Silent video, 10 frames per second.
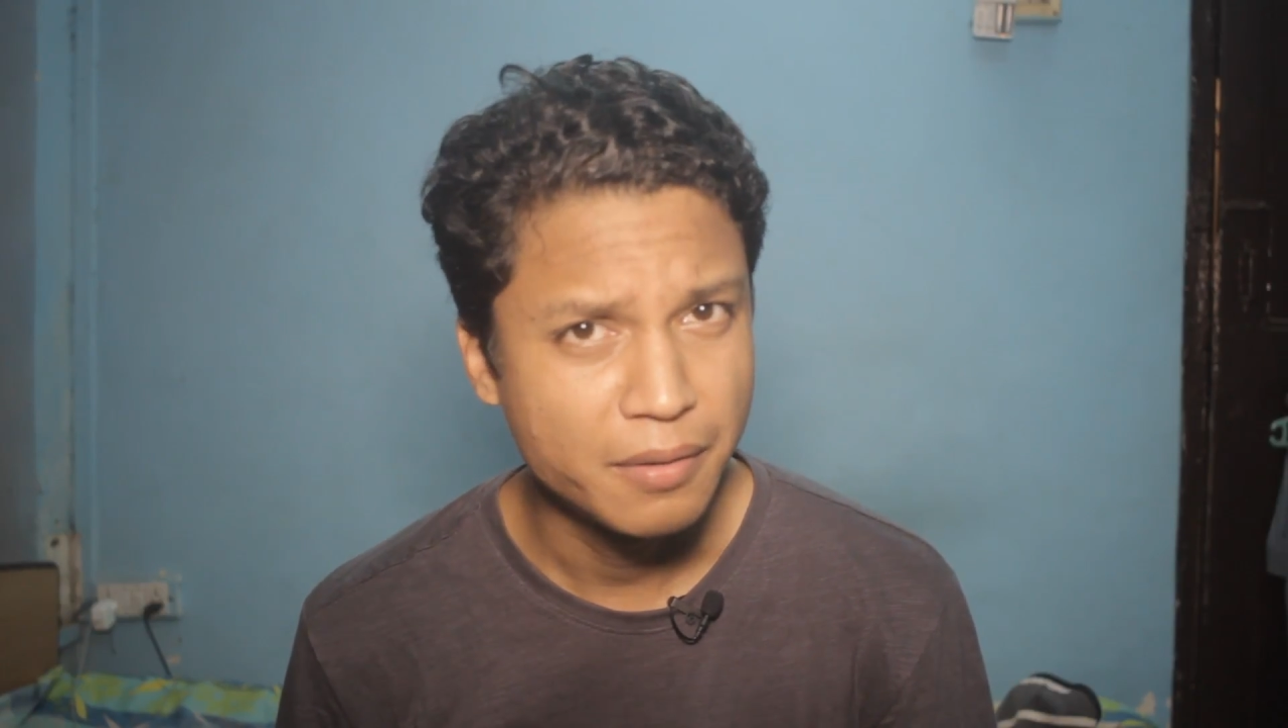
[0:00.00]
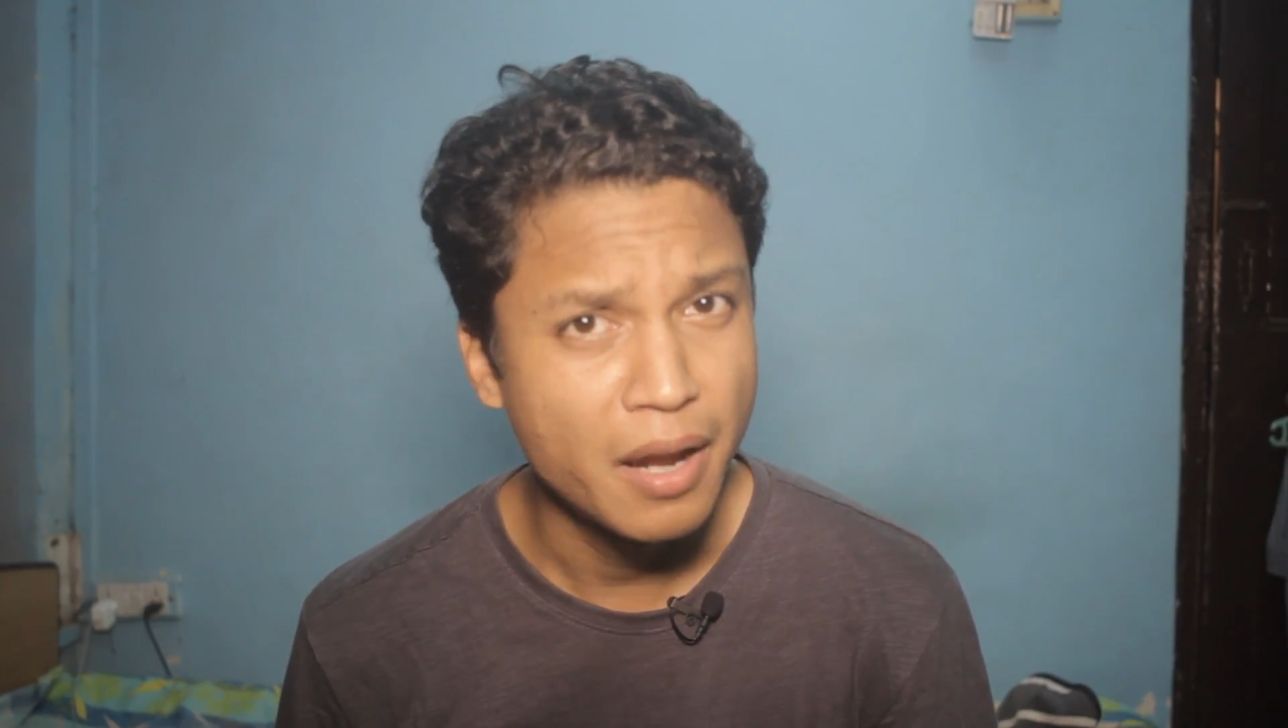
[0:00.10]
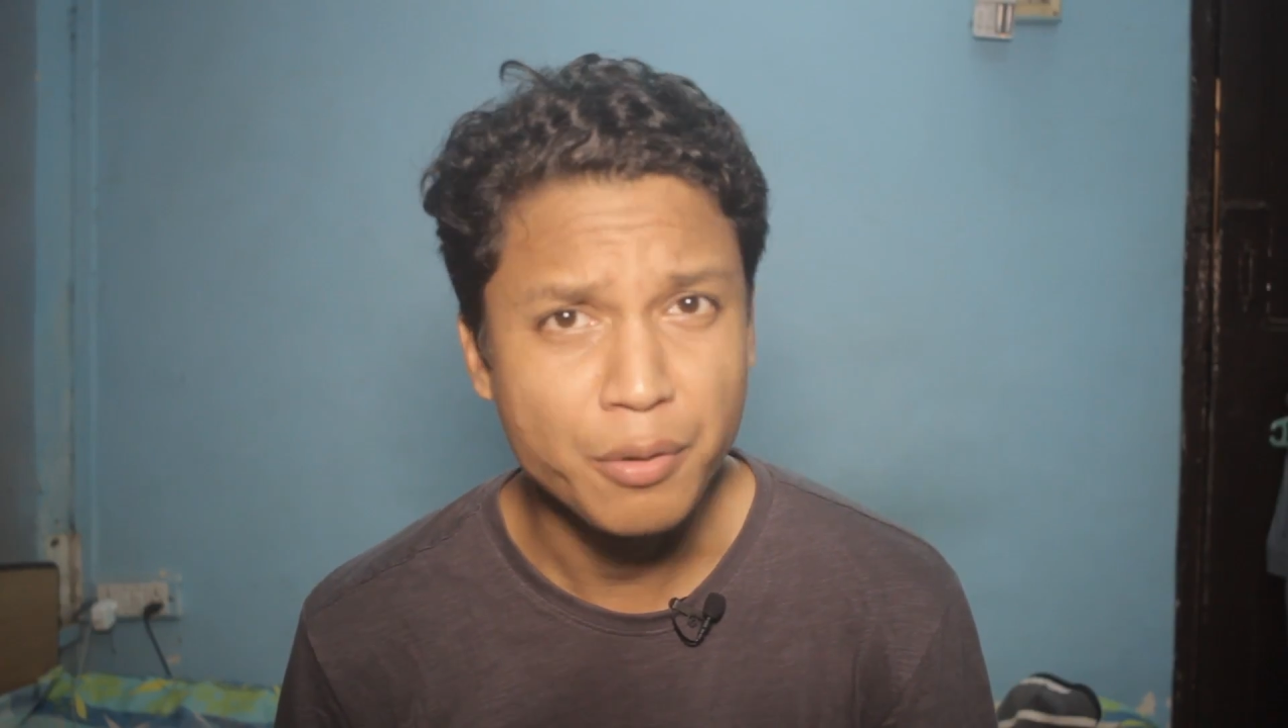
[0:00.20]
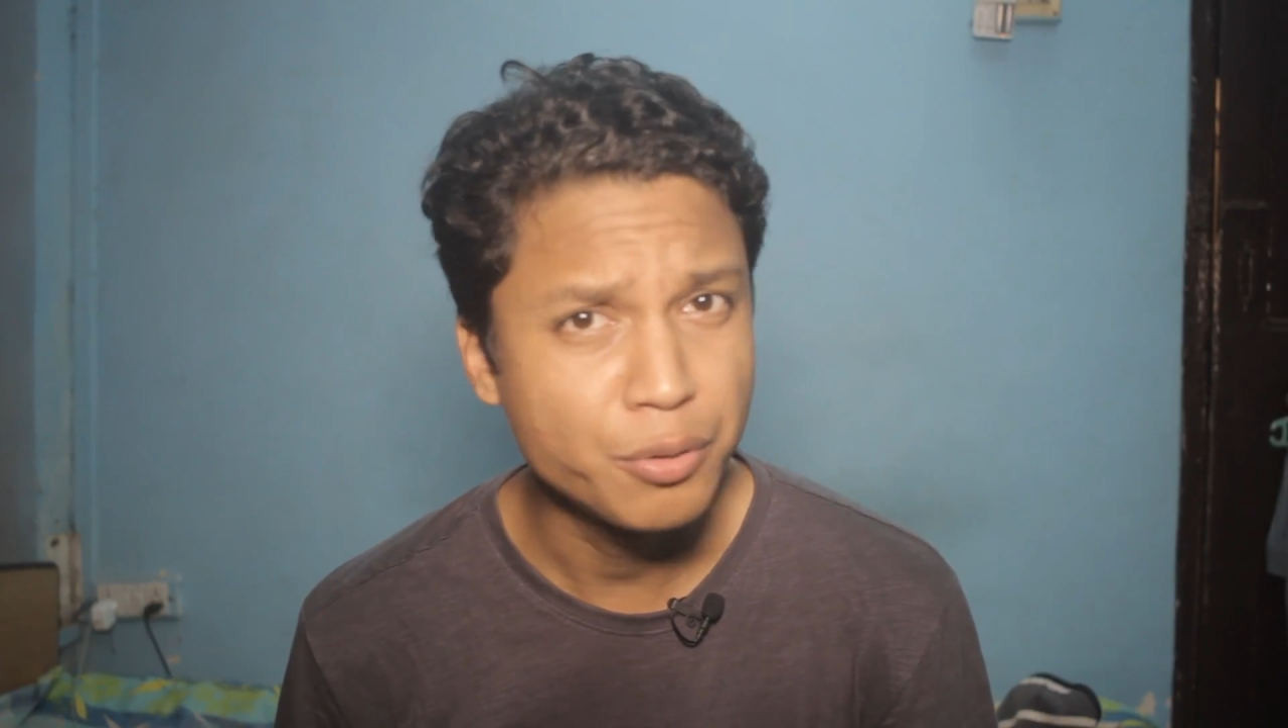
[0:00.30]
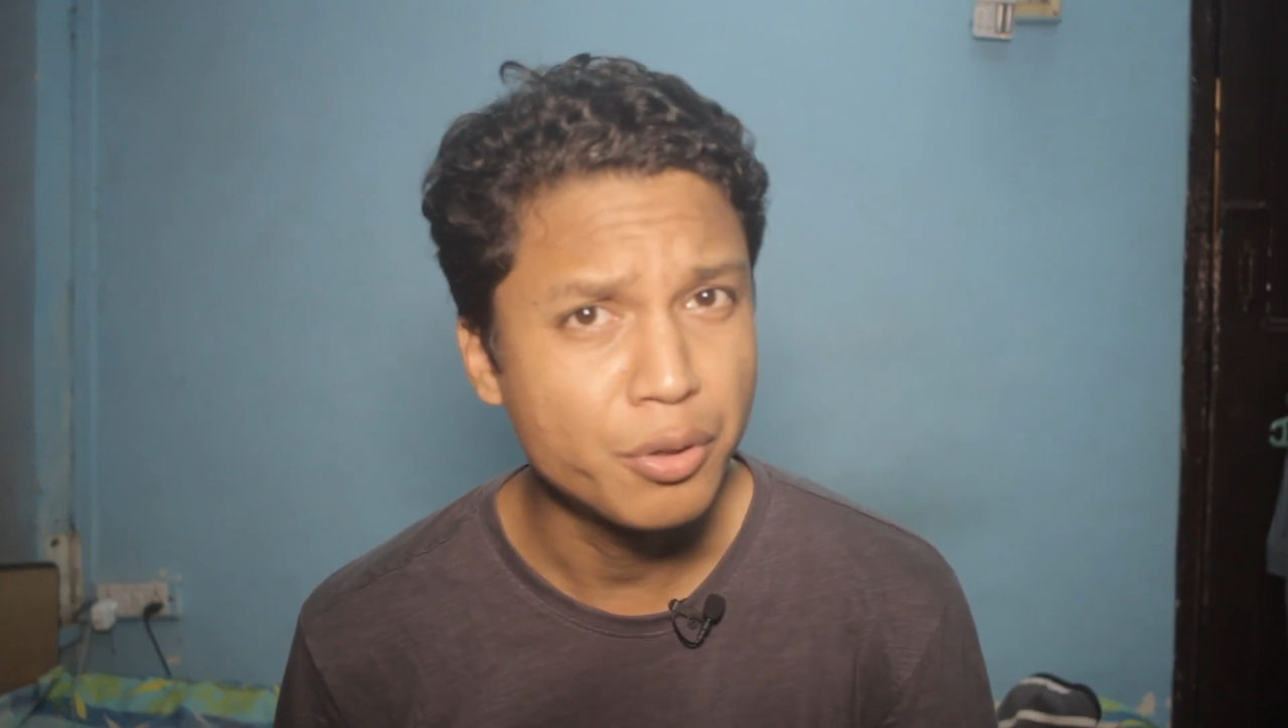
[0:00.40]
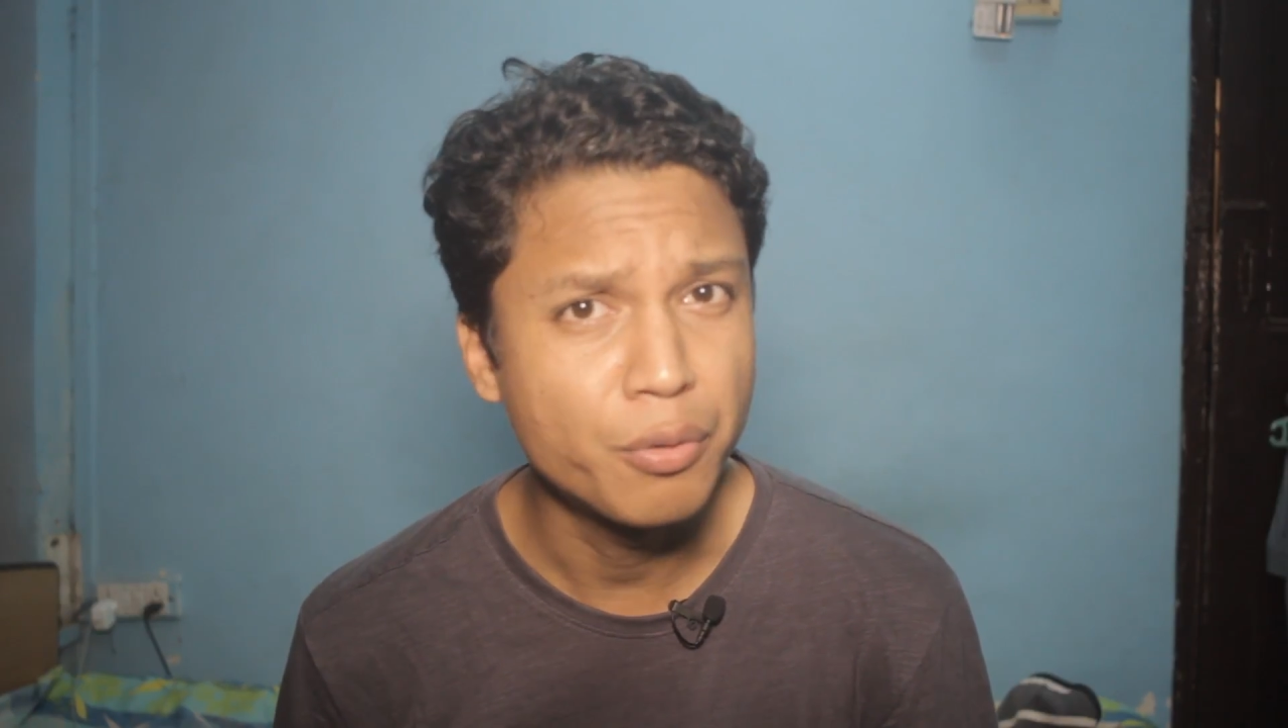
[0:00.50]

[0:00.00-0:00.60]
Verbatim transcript: Now you